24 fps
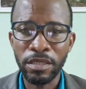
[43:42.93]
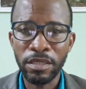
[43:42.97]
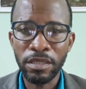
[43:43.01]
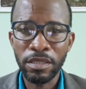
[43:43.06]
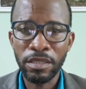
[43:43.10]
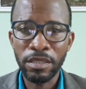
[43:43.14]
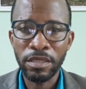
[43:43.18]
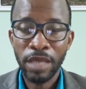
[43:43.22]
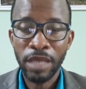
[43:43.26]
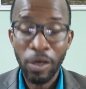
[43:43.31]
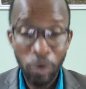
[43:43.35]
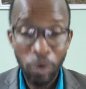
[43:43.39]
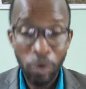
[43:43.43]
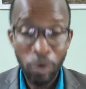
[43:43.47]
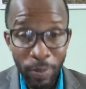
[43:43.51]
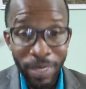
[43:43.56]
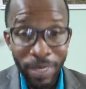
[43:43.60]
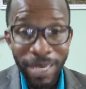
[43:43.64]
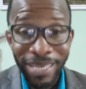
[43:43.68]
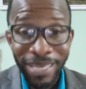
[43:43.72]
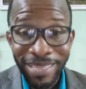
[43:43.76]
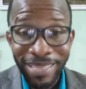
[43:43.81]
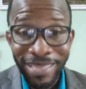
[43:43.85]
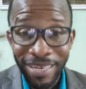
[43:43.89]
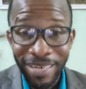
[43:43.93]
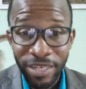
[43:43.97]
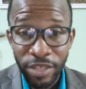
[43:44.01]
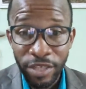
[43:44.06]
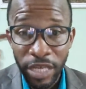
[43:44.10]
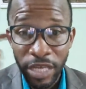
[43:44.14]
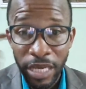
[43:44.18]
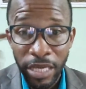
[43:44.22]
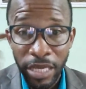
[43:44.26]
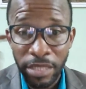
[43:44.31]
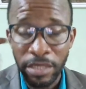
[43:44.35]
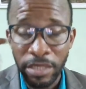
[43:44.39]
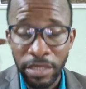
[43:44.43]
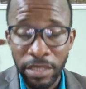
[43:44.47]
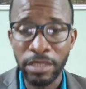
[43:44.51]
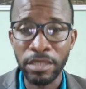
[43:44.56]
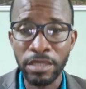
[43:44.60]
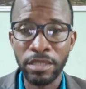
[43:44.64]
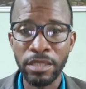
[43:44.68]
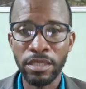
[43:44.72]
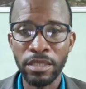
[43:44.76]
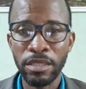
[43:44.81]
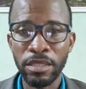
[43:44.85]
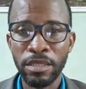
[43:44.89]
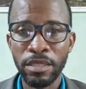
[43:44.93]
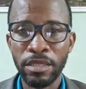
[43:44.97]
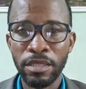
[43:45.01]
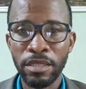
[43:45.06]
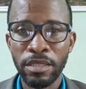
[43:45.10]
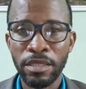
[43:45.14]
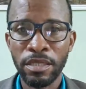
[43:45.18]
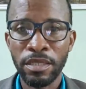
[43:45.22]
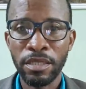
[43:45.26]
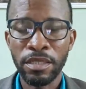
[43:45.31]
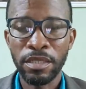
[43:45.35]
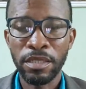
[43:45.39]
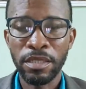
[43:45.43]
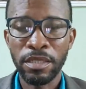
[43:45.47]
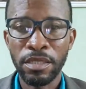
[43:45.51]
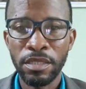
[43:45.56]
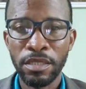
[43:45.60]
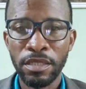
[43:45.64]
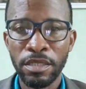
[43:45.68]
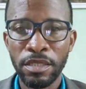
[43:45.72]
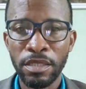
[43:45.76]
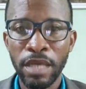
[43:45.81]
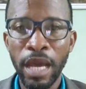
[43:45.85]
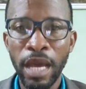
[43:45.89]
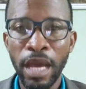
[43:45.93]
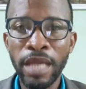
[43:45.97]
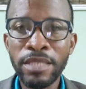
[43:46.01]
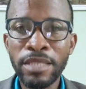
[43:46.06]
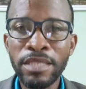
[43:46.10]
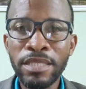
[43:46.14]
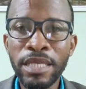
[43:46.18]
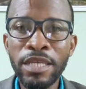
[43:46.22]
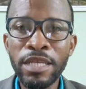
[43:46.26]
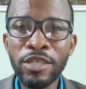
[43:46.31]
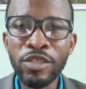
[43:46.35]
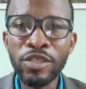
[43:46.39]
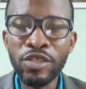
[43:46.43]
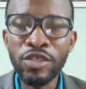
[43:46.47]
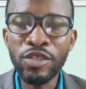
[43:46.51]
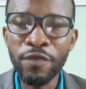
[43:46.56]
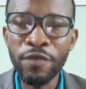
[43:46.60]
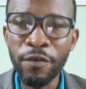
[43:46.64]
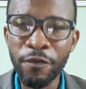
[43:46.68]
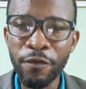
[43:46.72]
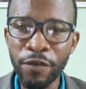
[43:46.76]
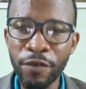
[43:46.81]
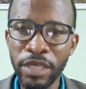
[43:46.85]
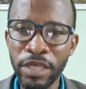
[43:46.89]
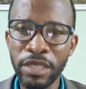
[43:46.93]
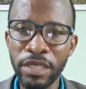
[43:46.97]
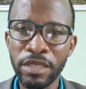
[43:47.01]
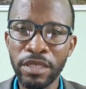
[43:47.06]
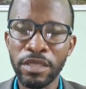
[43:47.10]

I hope you get that in your heads. I said it to you for free.